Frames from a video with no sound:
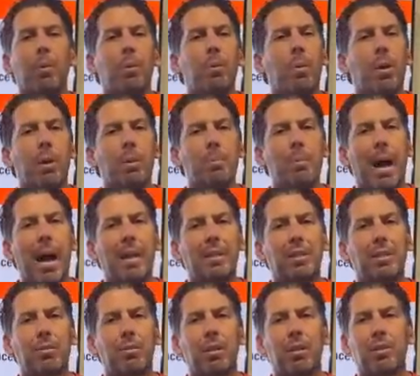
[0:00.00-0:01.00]
We wanted
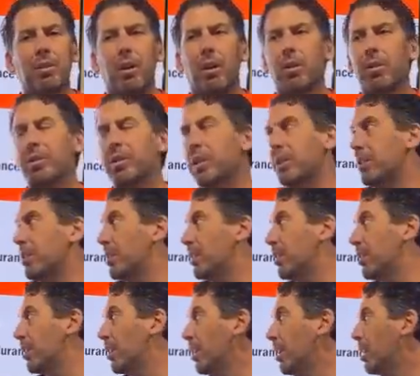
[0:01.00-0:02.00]
Max to run as hard as he
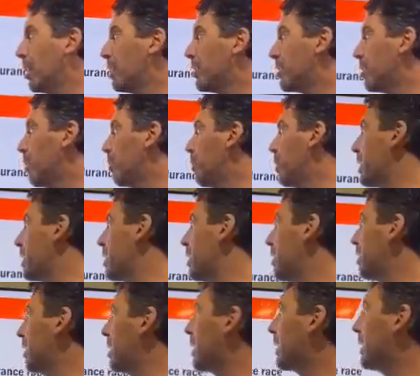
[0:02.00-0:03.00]
could. So we could